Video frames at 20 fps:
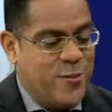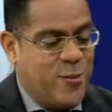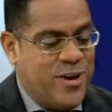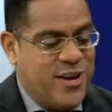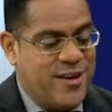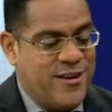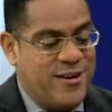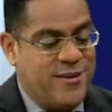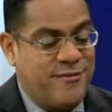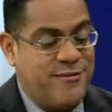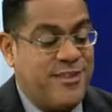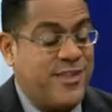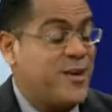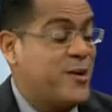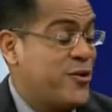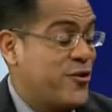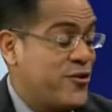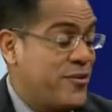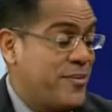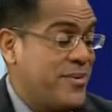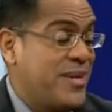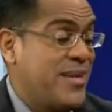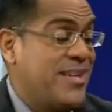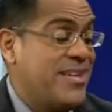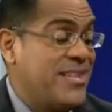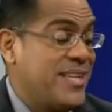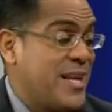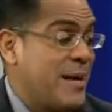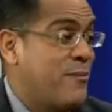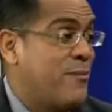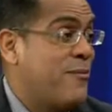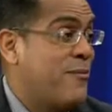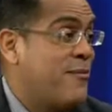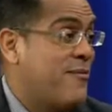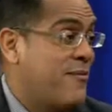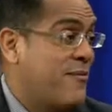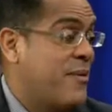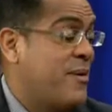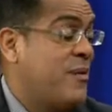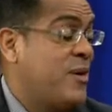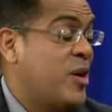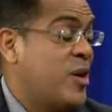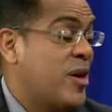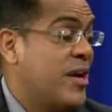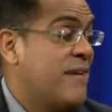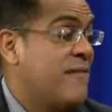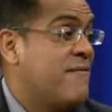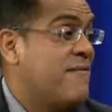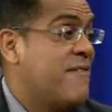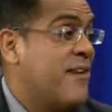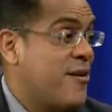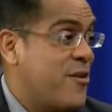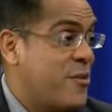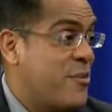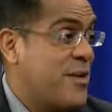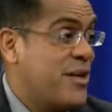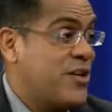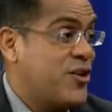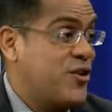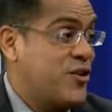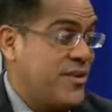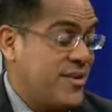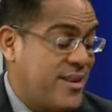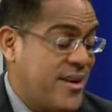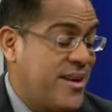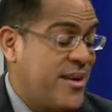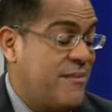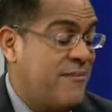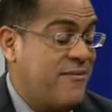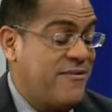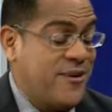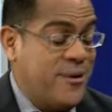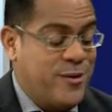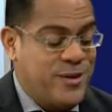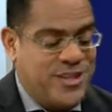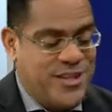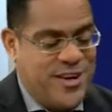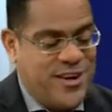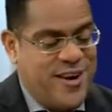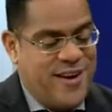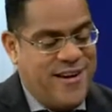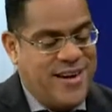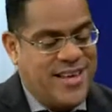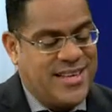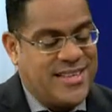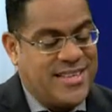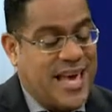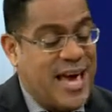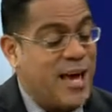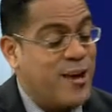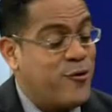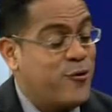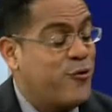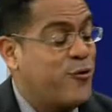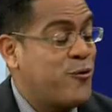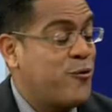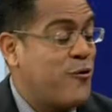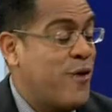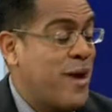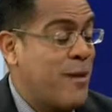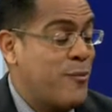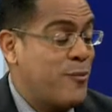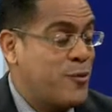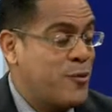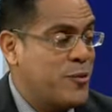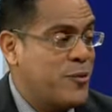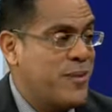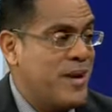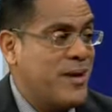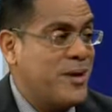One of the entrepreneurs that I'm looking very much forward to hearing is Andrew Ramroop.